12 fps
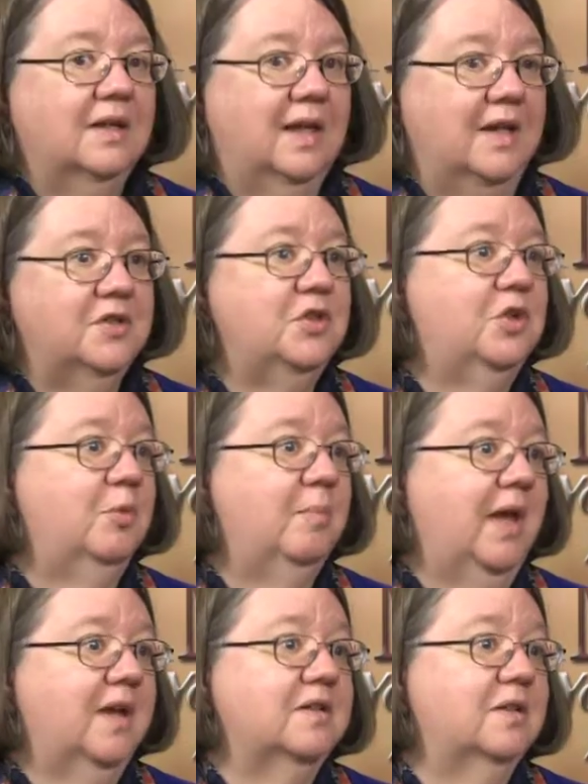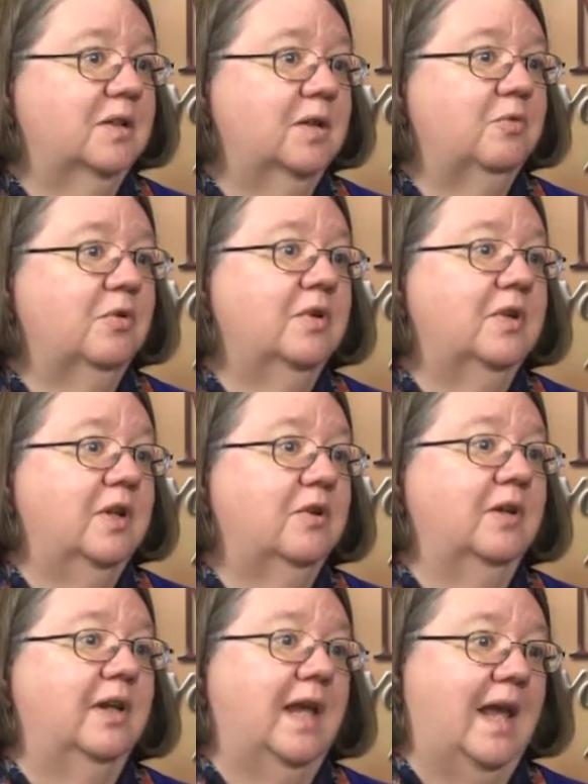Last year, MAC delivered
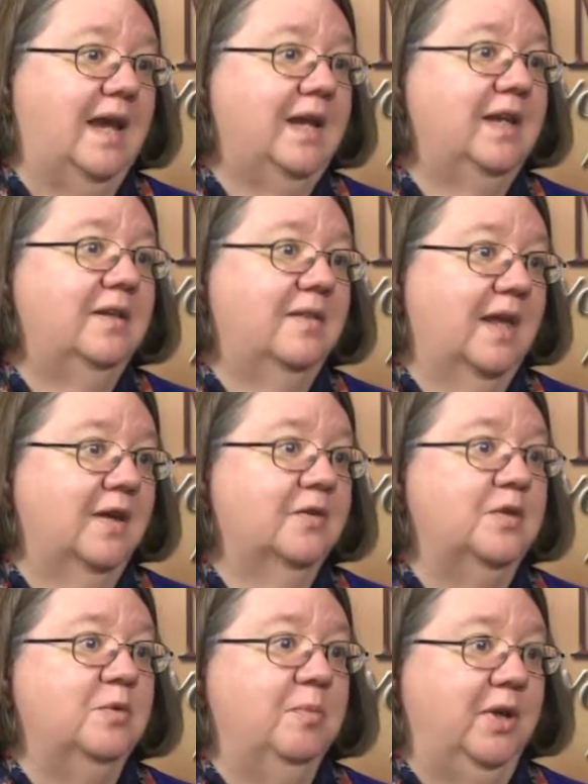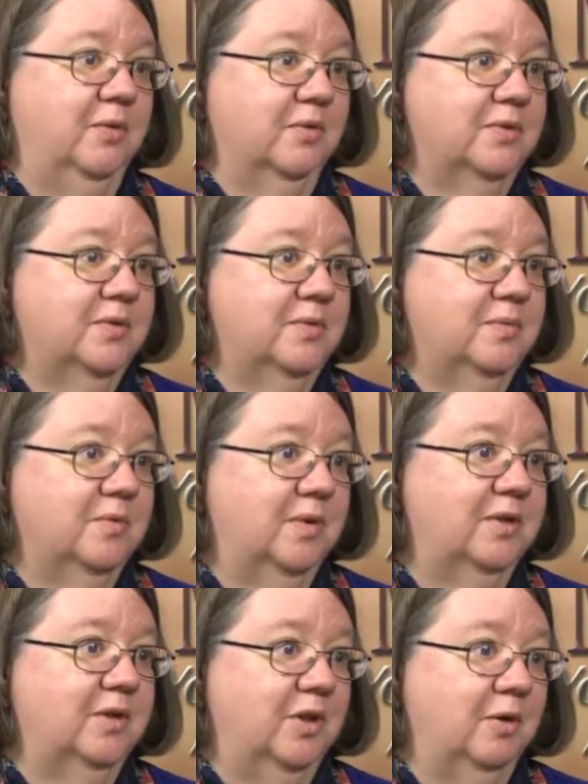nearly 80,000 meals
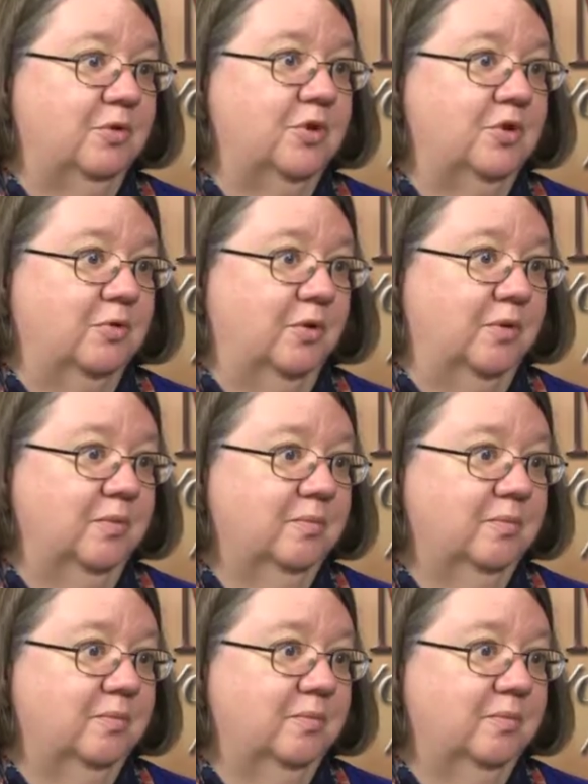throughout the Lower Shore.